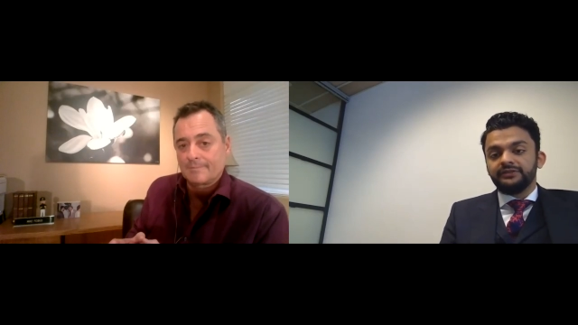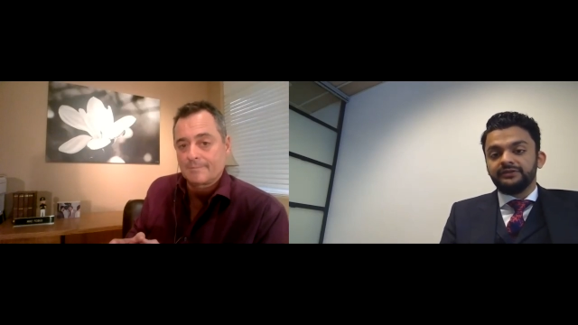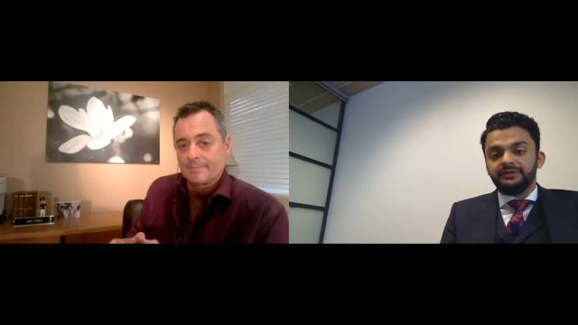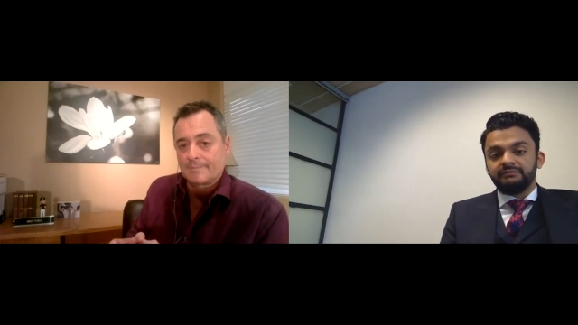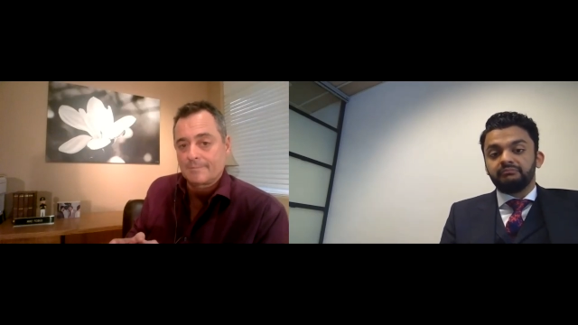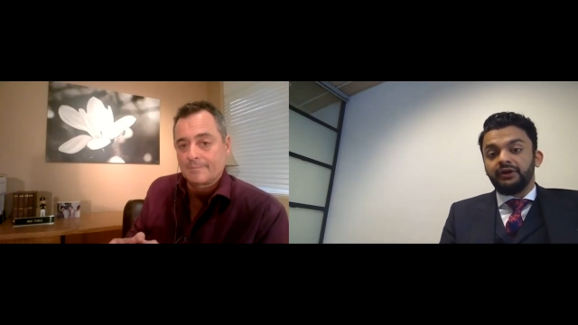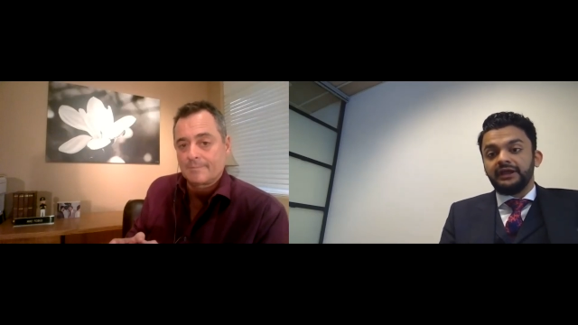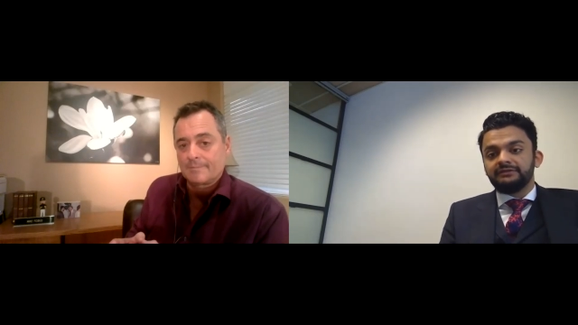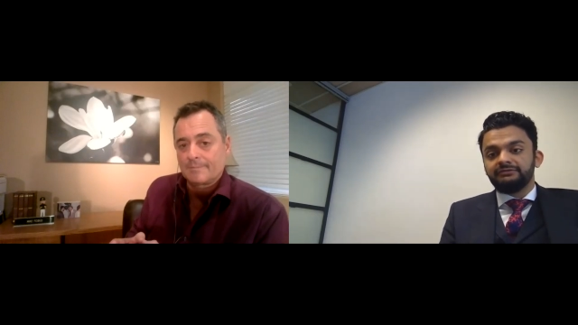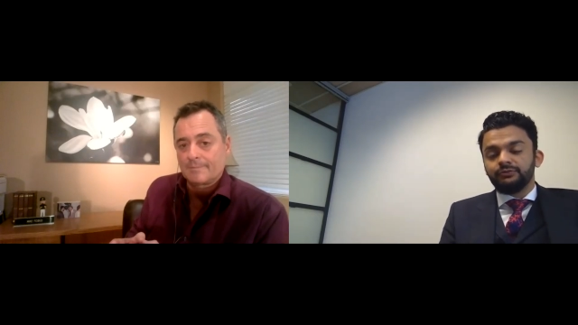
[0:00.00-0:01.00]
Speaker 1: the
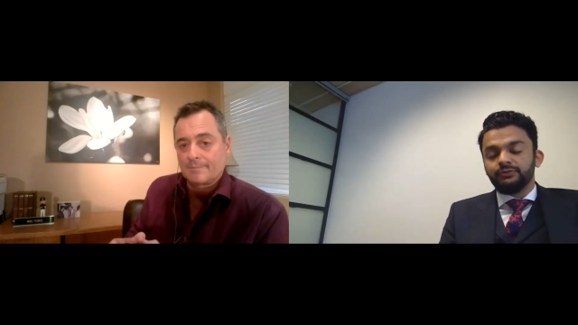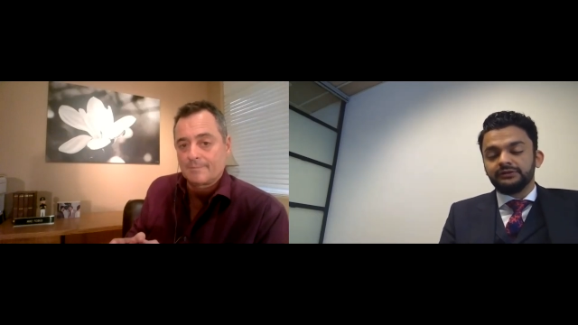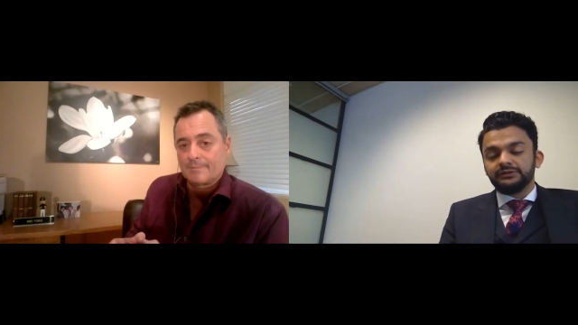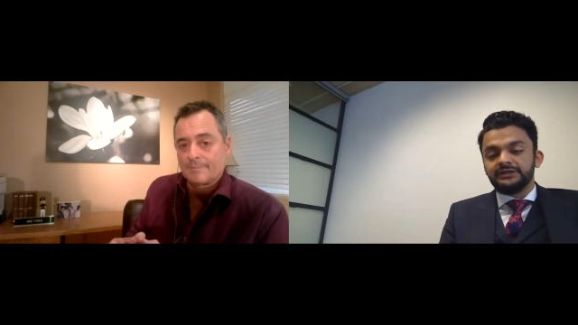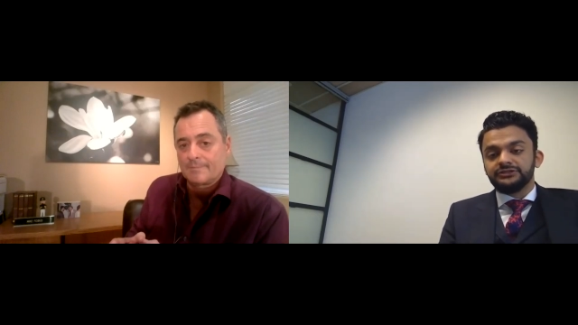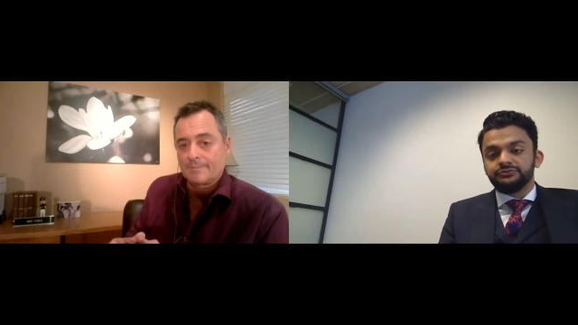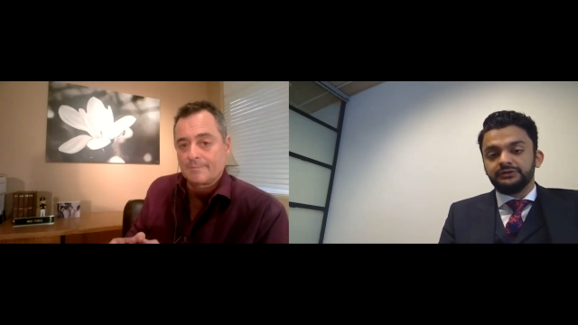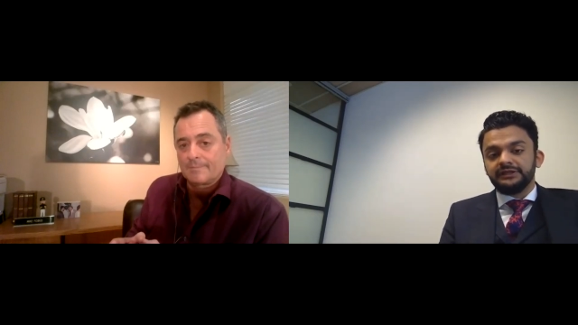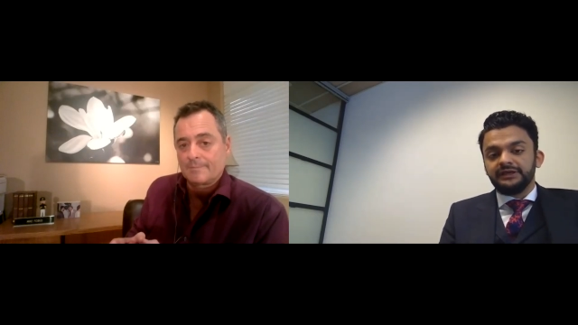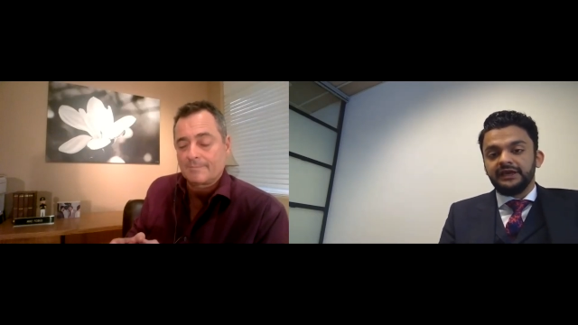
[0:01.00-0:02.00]
brain, if you will, is
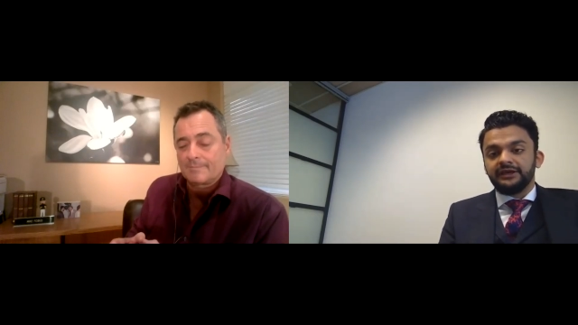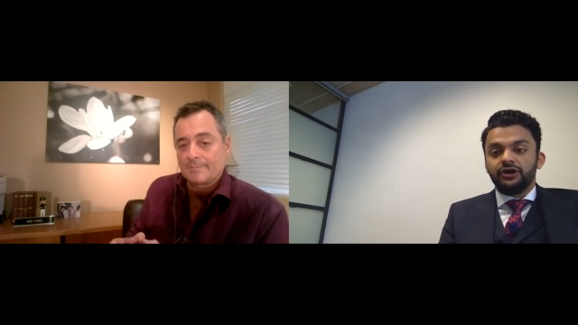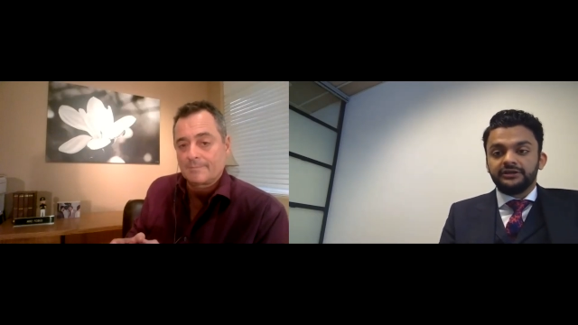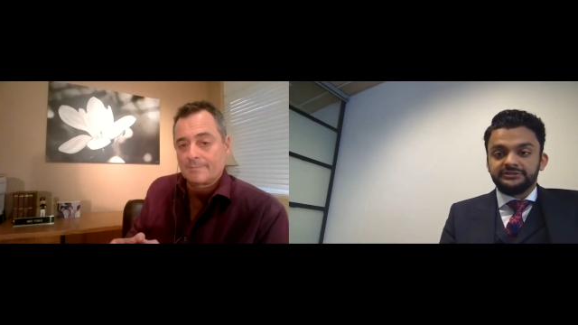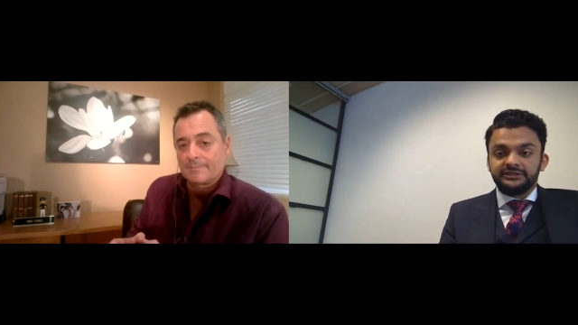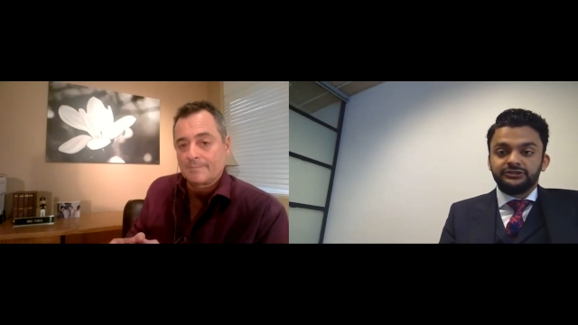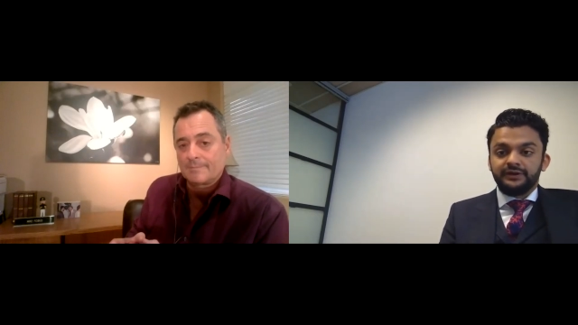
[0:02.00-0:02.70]
really agnostic to